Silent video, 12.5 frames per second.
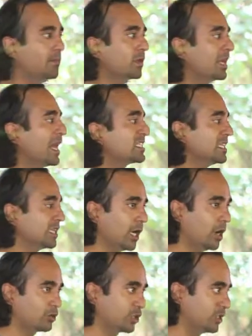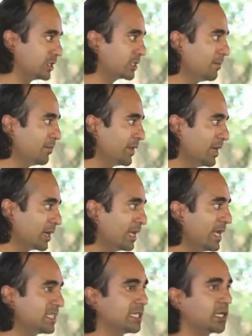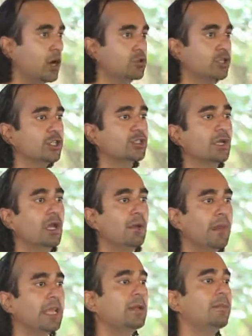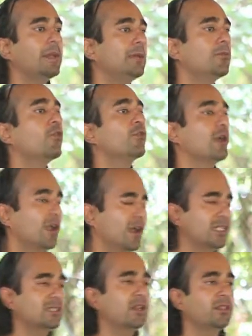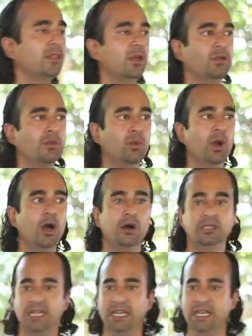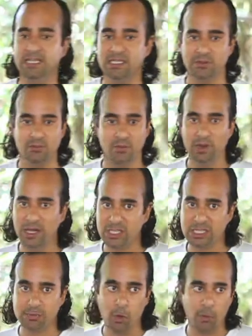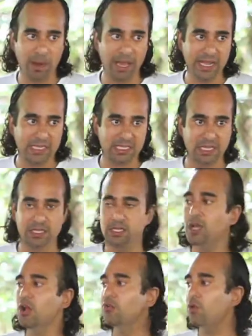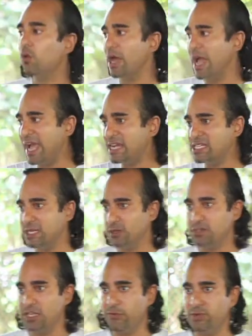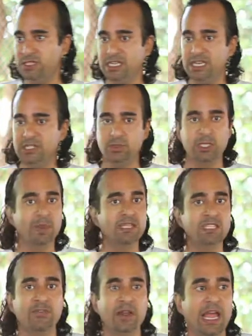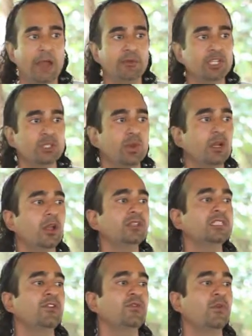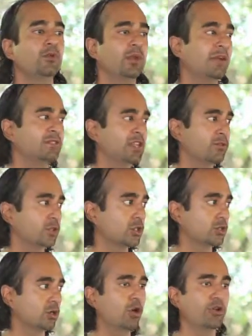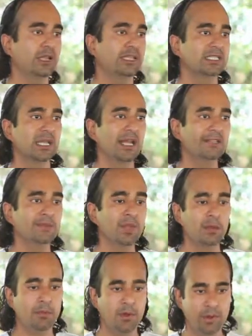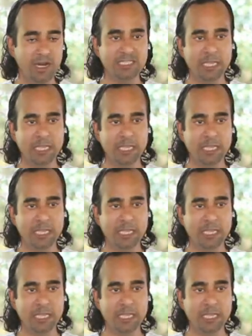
Connecting cultures, making people realize that the world is really a small place. And for all our external differences, we speak different languages, we look different, we have different stories, but really